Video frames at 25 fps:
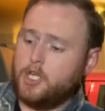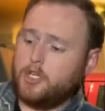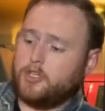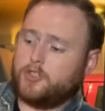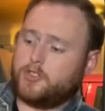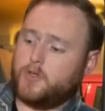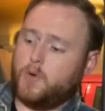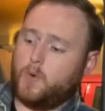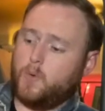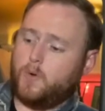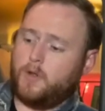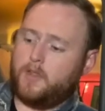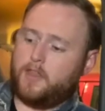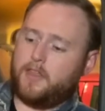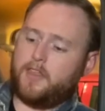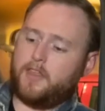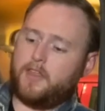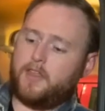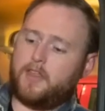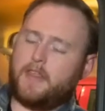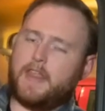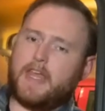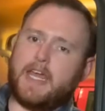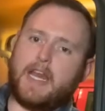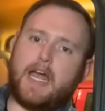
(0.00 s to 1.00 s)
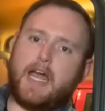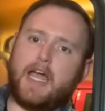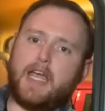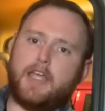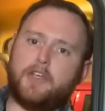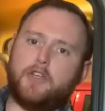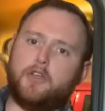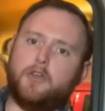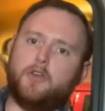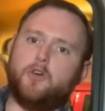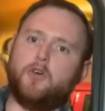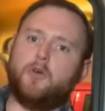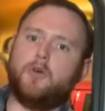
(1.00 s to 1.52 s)
So one thing that I
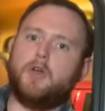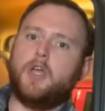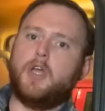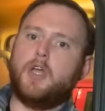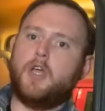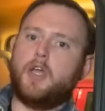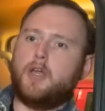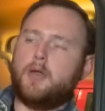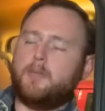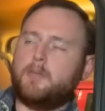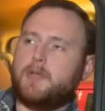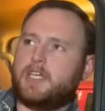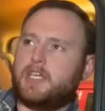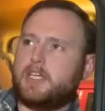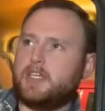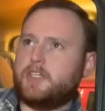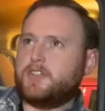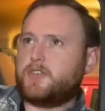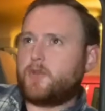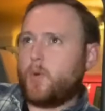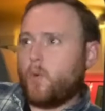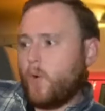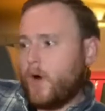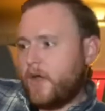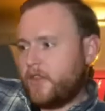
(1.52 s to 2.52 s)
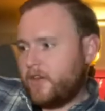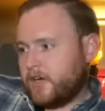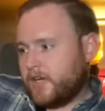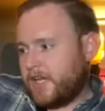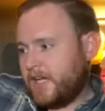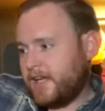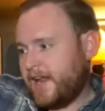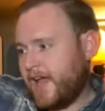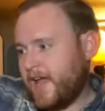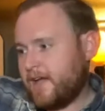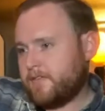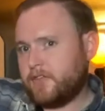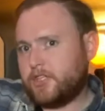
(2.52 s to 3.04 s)
do, because the weather
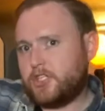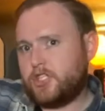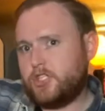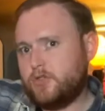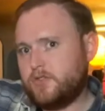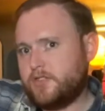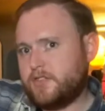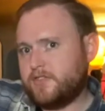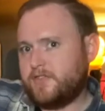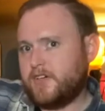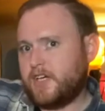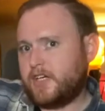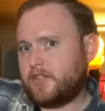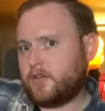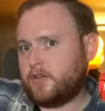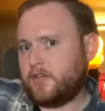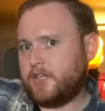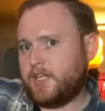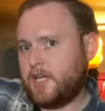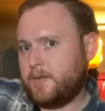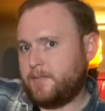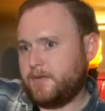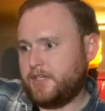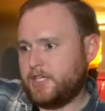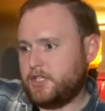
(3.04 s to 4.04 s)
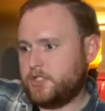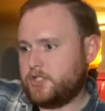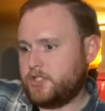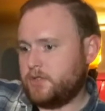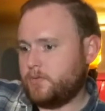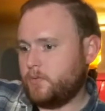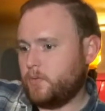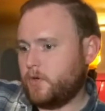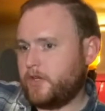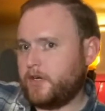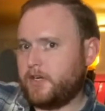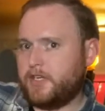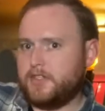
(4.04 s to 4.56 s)
can have a huge effect on your
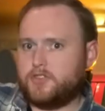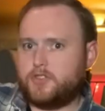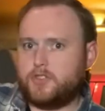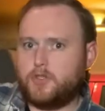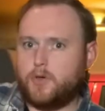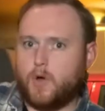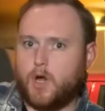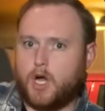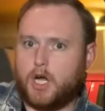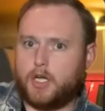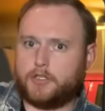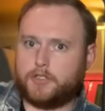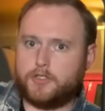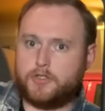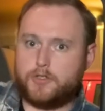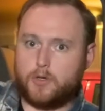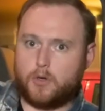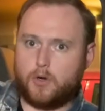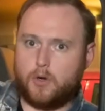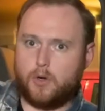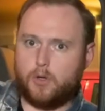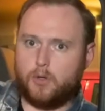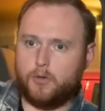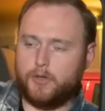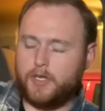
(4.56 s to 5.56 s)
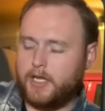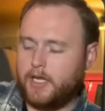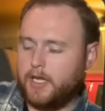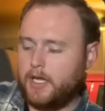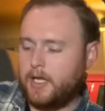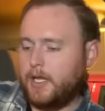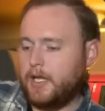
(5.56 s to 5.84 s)
ammunition, whether it's too hot or too cold.